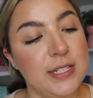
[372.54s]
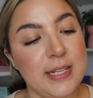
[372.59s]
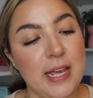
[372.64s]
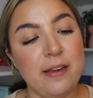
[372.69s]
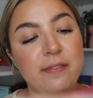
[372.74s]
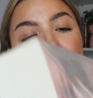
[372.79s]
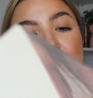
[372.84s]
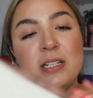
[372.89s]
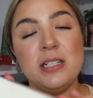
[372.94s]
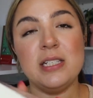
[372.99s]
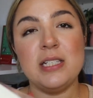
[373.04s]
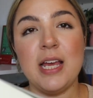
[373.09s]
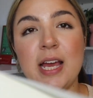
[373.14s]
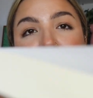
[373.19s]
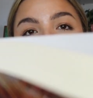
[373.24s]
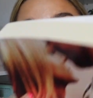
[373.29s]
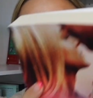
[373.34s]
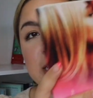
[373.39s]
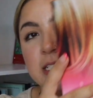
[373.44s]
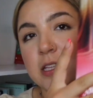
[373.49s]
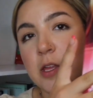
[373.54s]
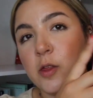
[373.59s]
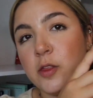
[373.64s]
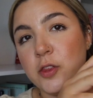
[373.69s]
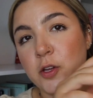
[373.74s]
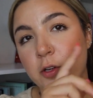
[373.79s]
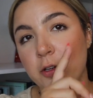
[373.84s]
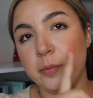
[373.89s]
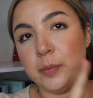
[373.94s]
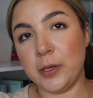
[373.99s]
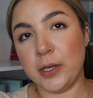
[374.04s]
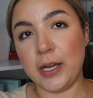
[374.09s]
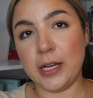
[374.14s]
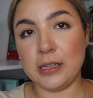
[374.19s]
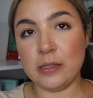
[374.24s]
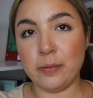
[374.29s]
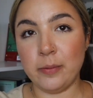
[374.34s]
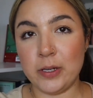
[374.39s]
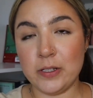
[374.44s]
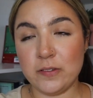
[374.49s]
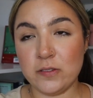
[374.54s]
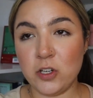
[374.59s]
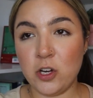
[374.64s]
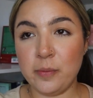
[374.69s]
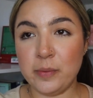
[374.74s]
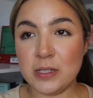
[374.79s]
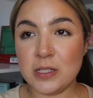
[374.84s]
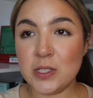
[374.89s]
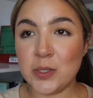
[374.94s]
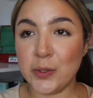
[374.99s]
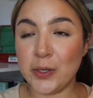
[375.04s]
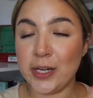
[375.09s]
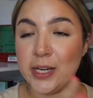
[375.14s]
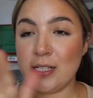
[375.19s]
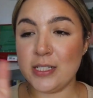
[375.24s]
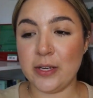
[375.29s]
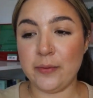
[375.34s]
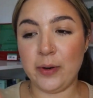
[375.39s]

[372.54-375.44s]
Saving Six. This is the 3rd book in the Boys of Tommen series.